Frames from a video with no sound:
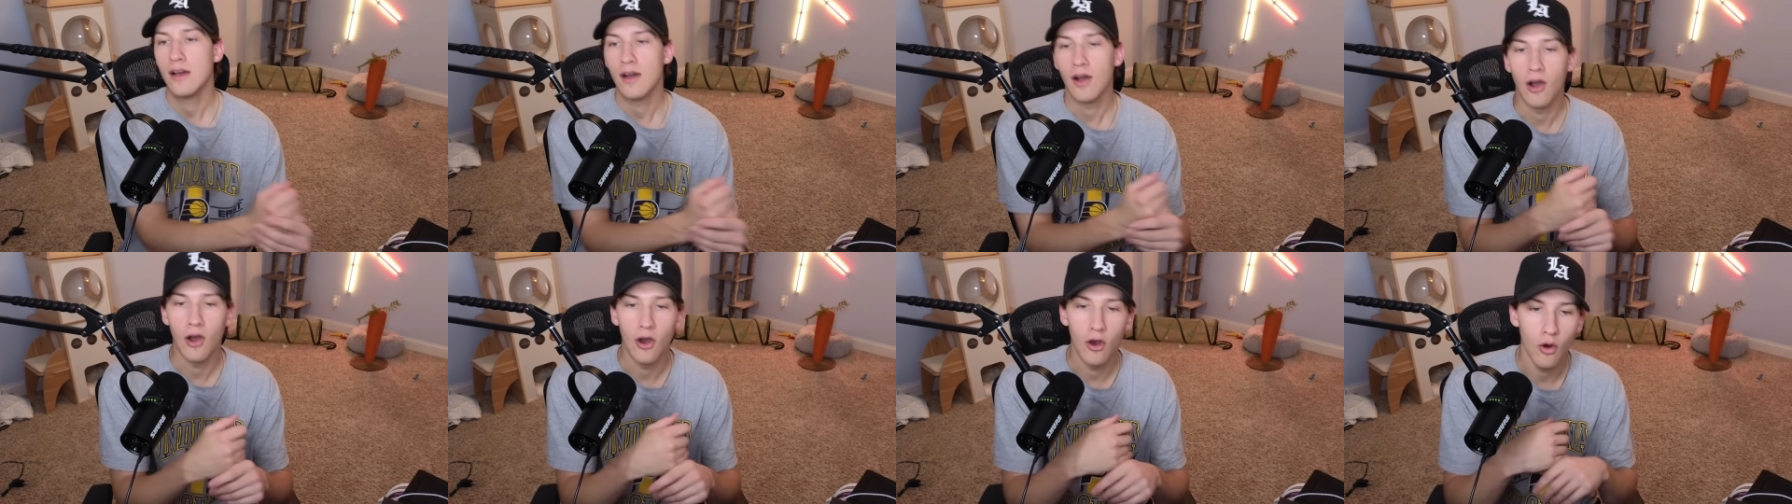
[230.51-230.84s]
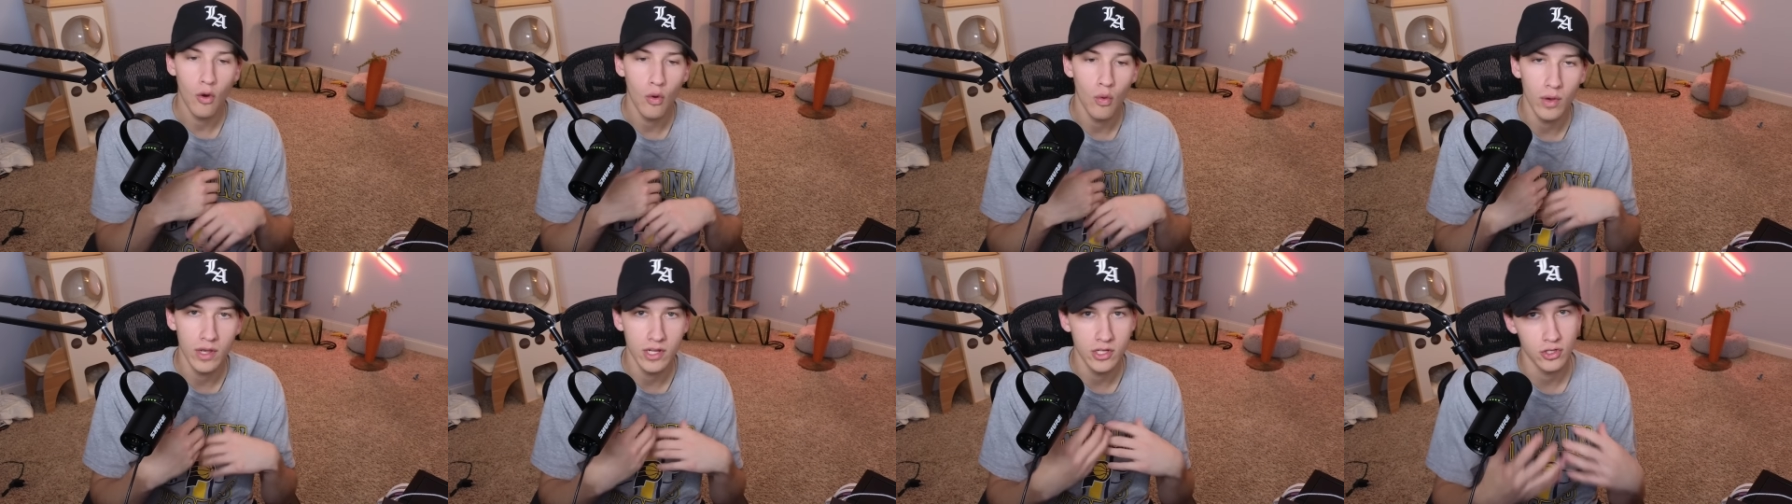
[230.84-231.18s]
a
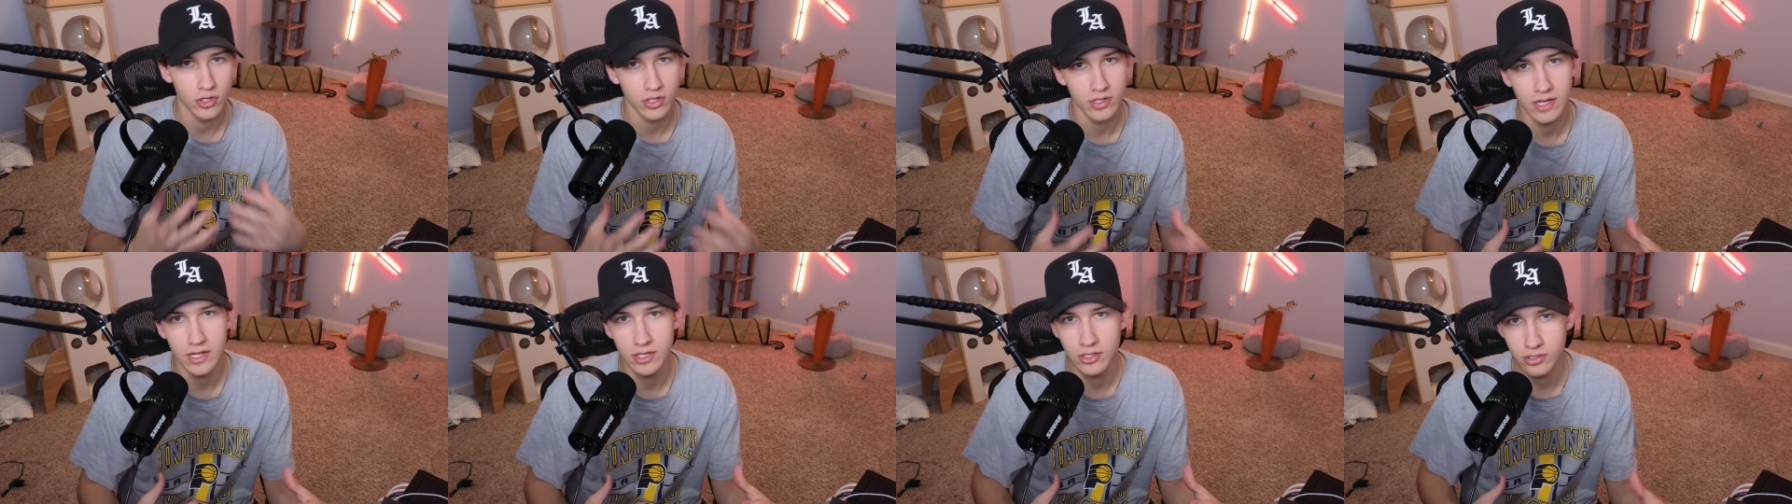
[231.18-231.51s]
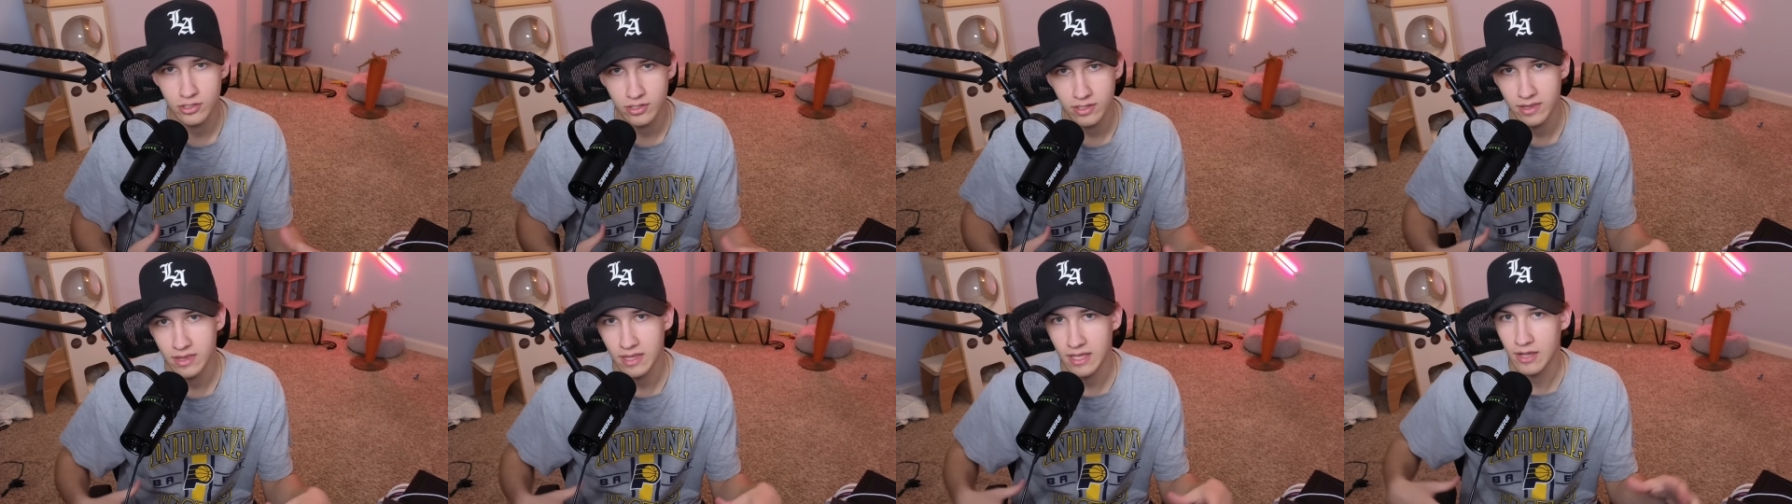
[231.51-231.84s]
whole
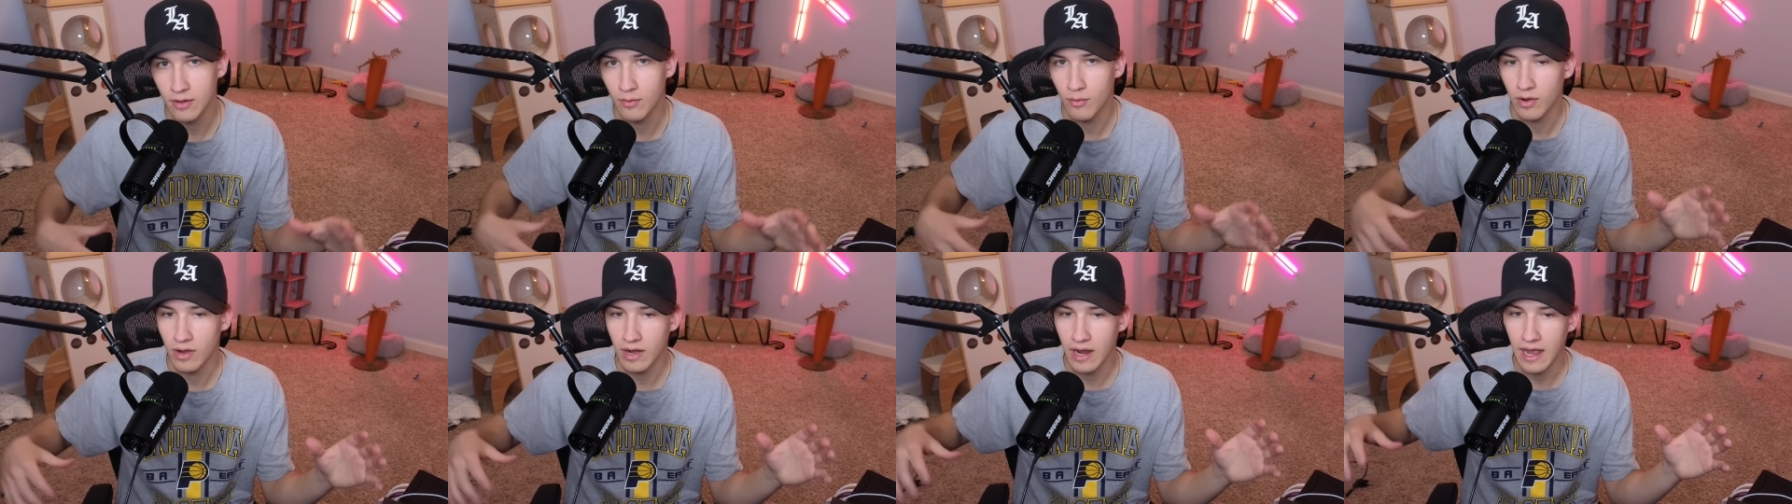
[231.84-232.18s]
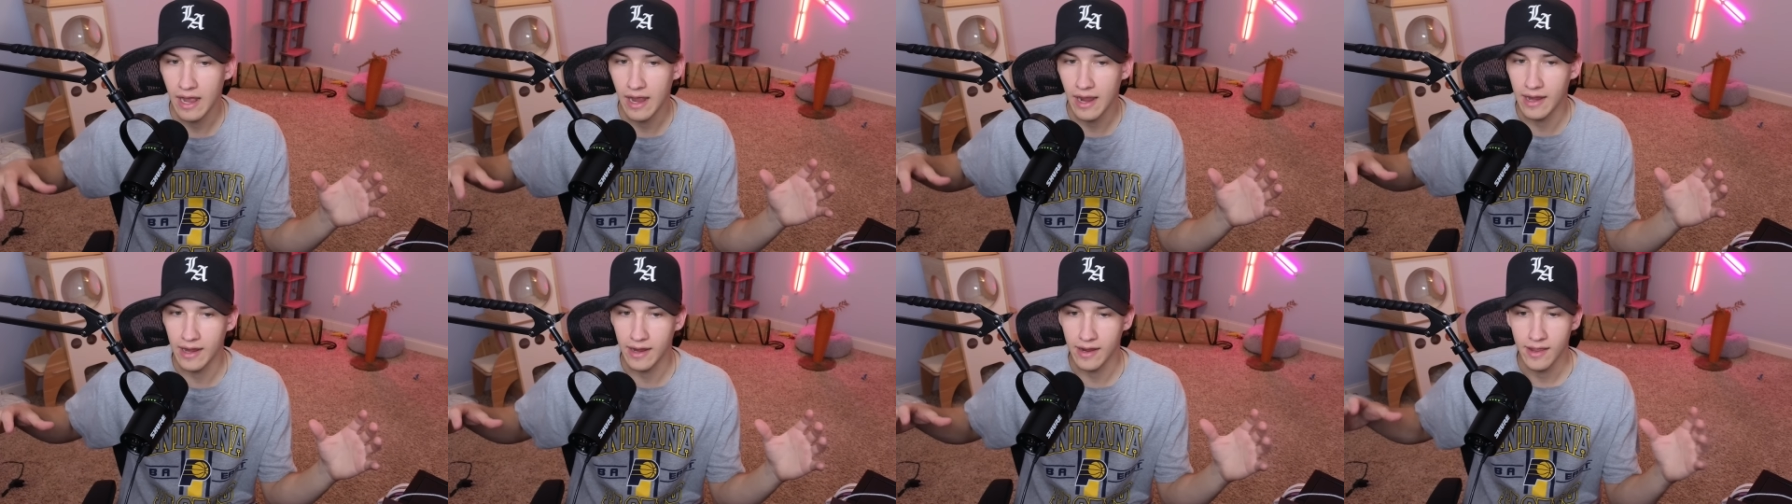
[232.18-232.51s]
introductory thing where
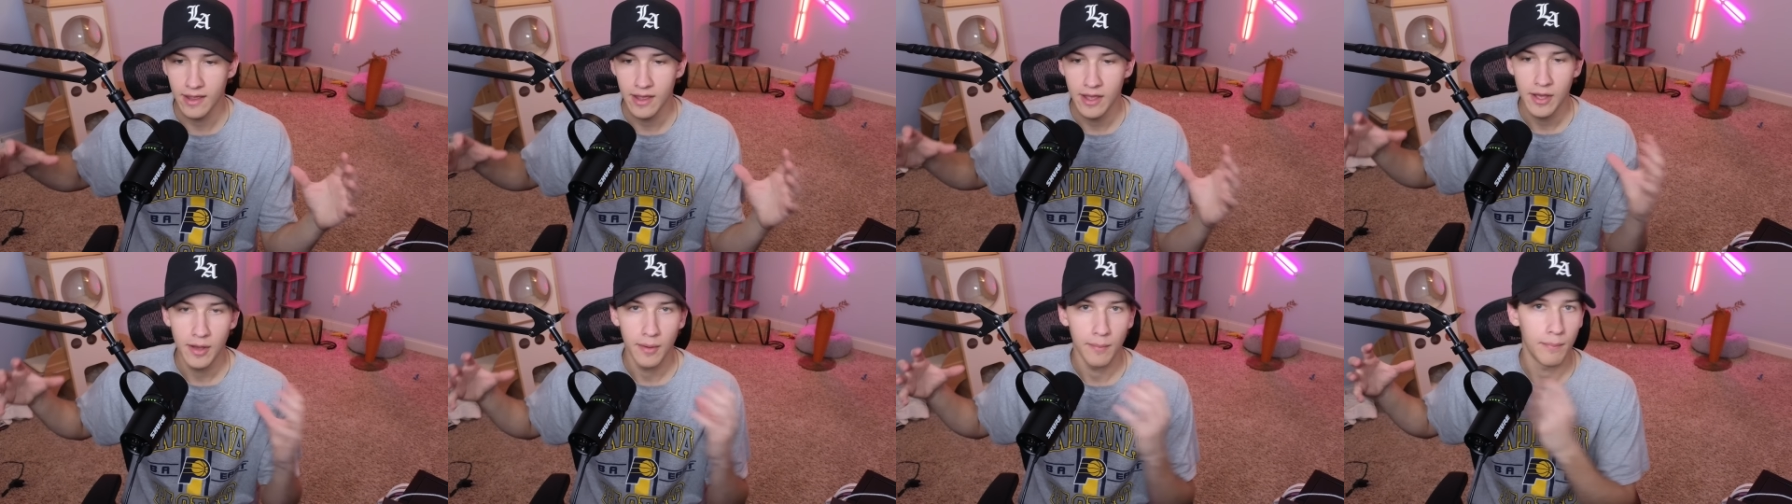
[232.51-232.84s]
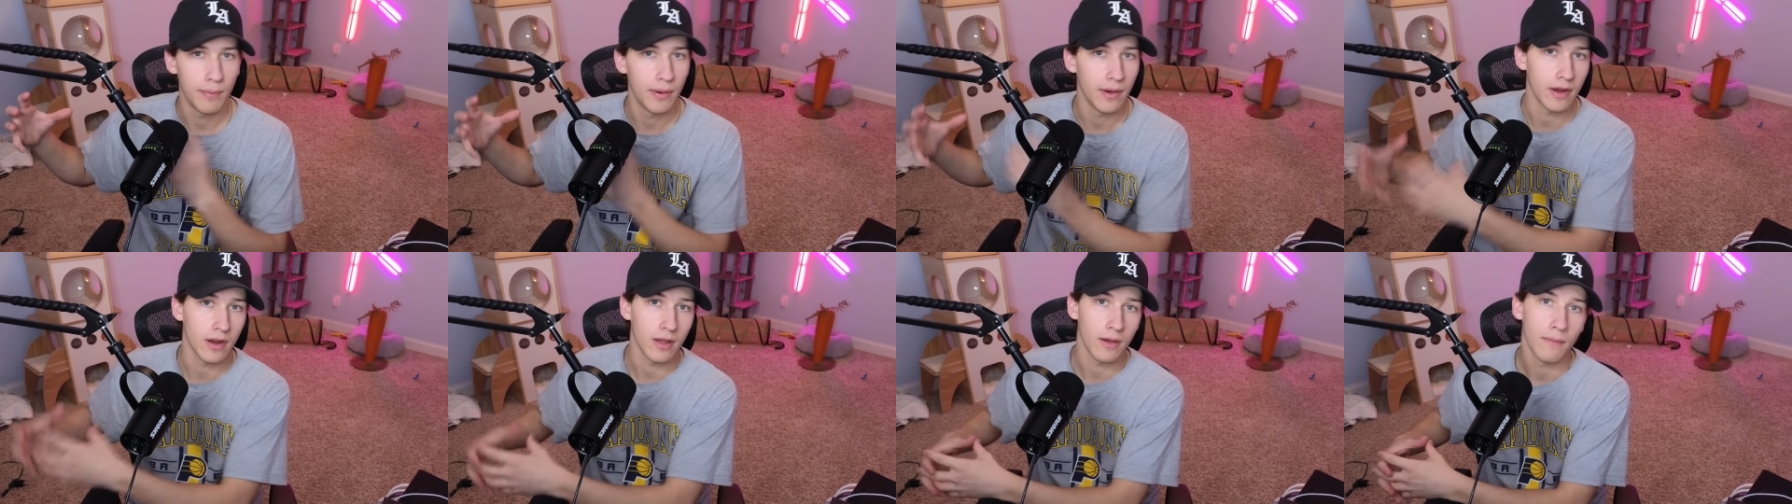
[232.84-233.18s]
I
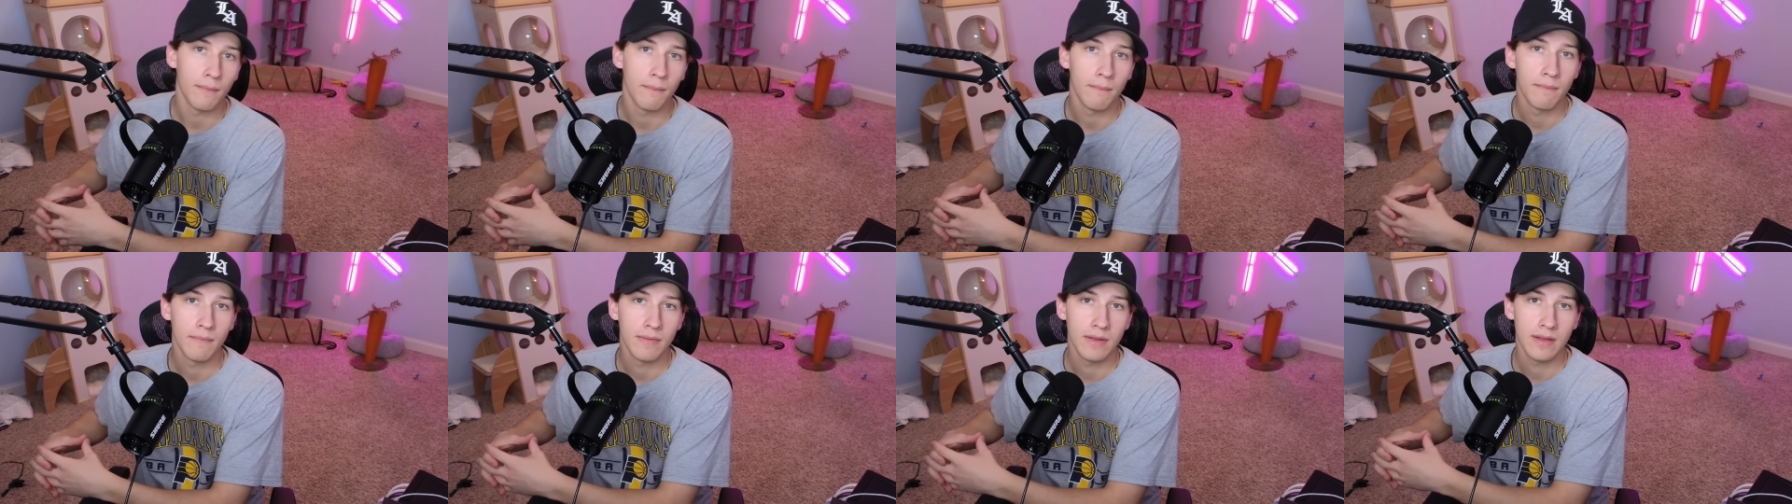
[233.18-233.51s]
put them